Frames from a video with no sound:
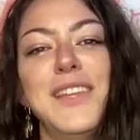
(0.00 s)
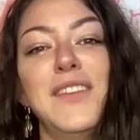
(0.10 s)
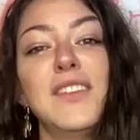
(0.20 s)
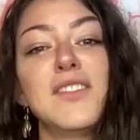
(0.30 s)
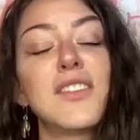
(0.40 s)

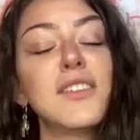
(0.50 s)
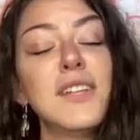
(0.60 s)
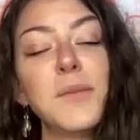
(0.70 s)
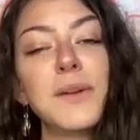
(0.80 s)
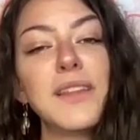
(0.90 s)
If it's turned
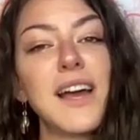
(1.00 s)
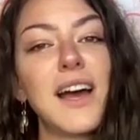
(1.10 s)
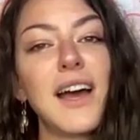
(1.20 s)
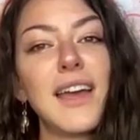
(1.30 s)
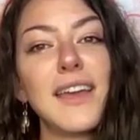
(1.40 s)
up really
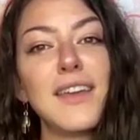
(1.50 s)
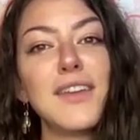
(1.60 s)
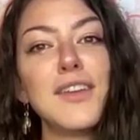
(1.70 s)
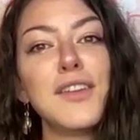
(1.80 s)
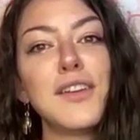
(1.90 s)
high,
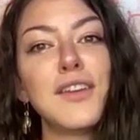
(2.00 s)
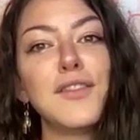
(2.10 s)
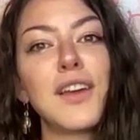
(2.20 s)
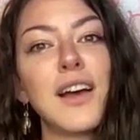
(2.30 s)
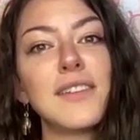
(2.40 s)

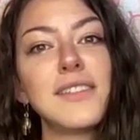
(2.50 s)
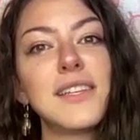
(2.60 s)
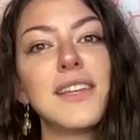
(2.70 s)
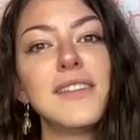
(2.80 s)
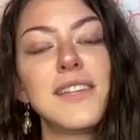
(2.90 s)
you've got to
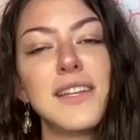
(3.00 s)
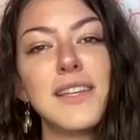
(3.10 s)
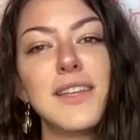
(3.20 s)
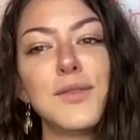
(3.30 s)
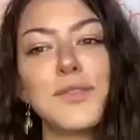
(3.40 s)

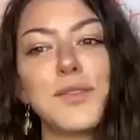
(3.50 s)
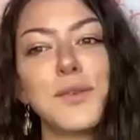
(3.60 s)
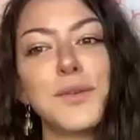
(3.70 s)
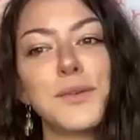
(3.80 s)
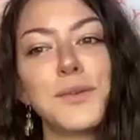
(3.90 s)
continue
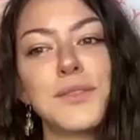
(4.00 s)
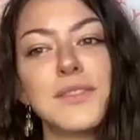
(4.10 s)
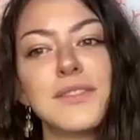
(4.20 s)
to